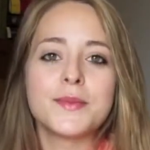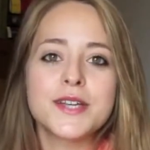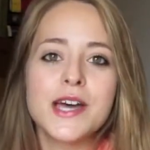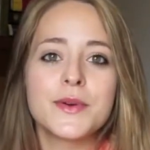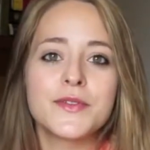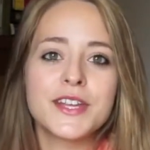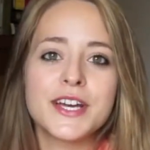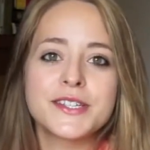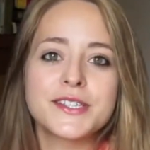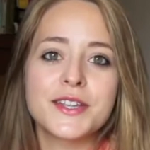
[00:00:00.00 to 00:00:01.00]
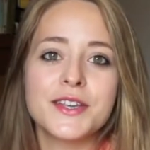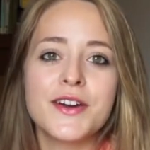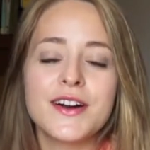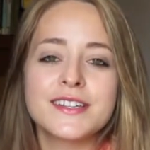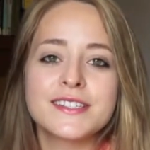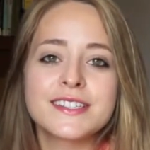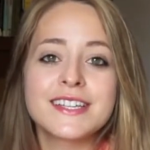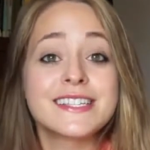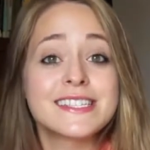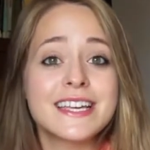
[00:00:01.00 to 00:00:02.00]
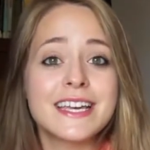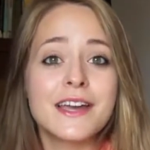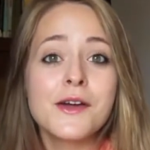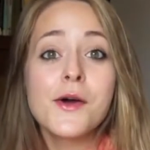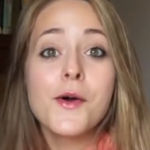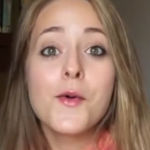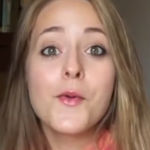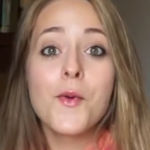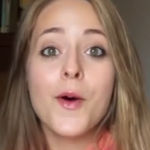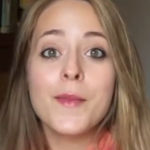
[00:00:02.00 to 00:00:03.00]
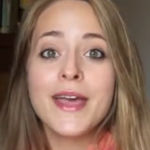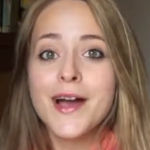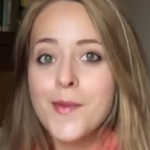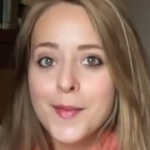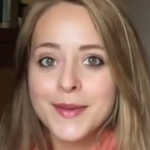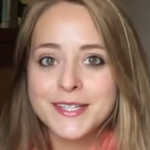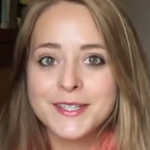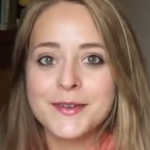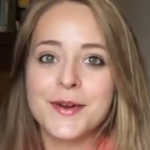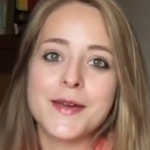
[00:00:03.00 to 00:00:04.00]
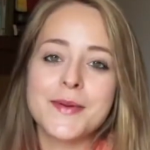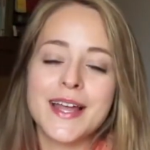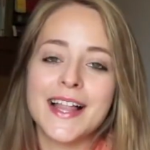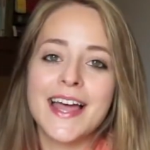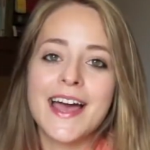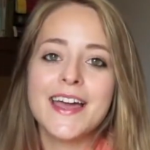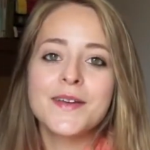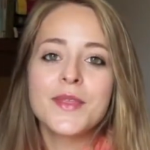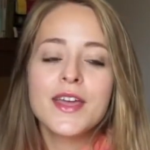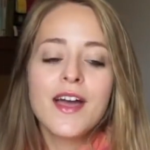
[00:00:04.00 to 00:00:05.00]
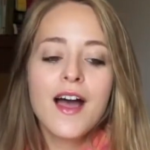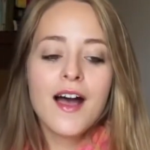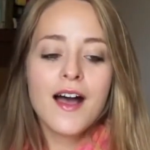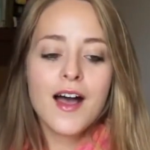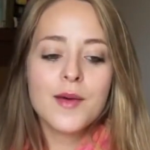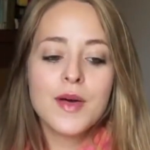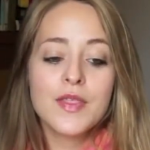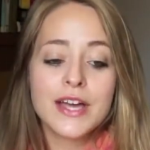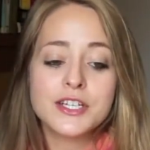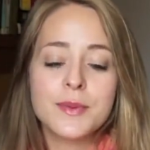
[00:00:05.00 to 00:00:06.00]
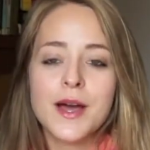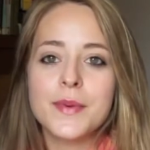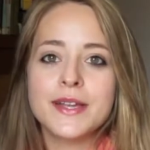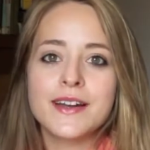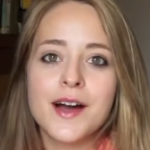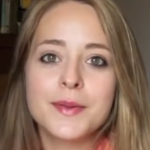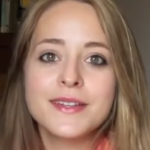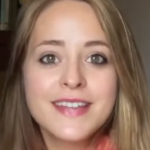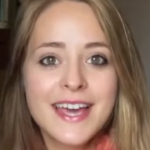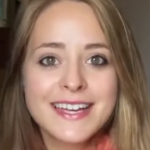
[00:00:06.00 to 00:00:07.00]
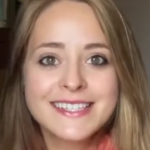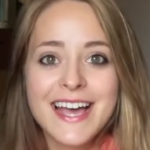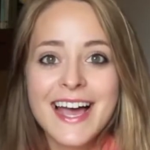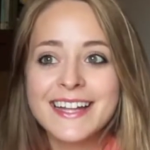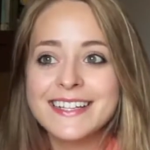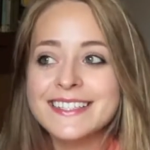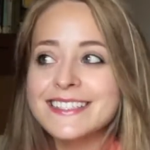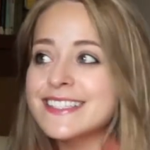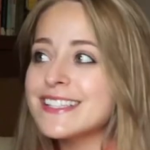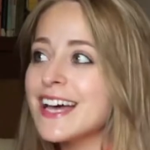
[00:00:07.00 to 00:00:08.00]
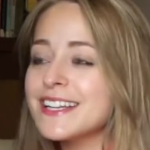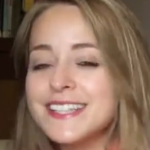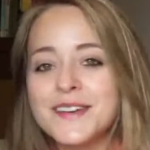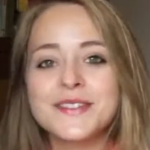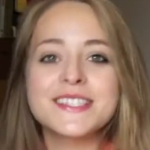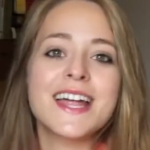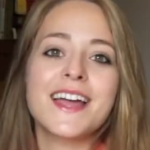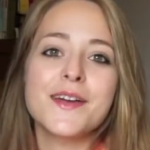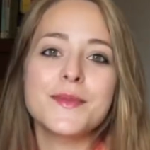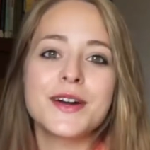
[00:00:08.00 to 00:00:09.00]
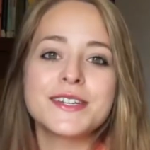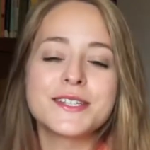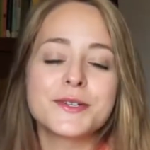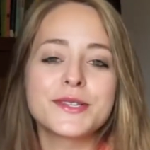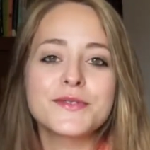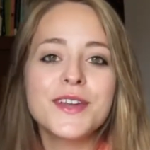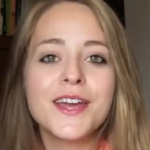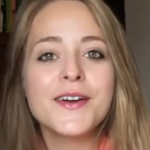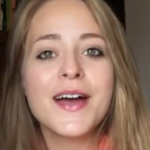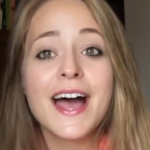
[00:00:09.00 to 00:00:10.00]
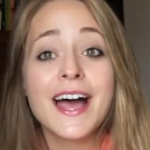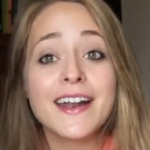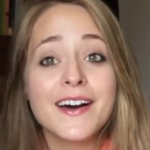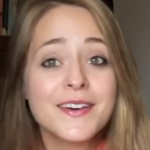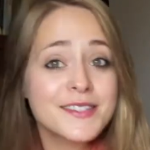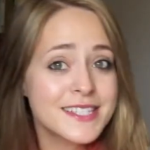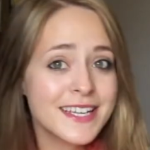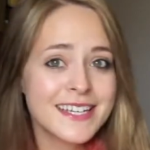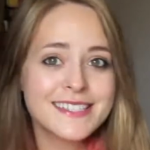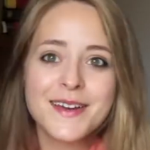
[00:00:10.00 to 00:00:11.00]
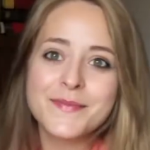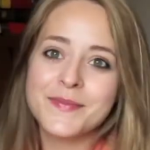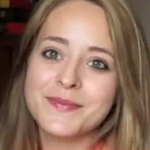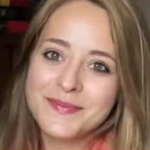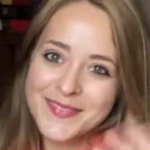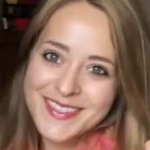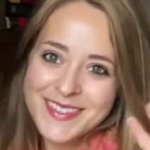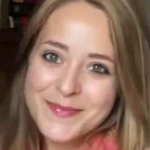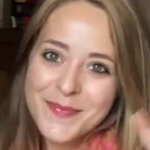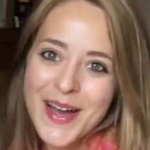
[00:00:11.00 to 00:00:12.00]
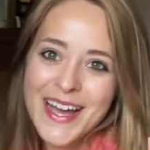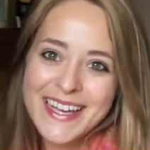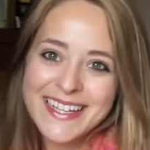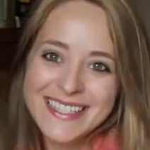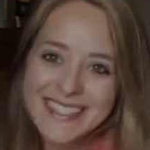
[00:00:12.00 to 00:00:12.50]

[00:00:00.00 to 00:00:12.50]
type of video, so that you guys can see what makeup I'm going to do when I'm in LA. And that should be up in a couple of days. And that is it for today. I hope you guys enjoyed this video, and I'll see you next time. Bye!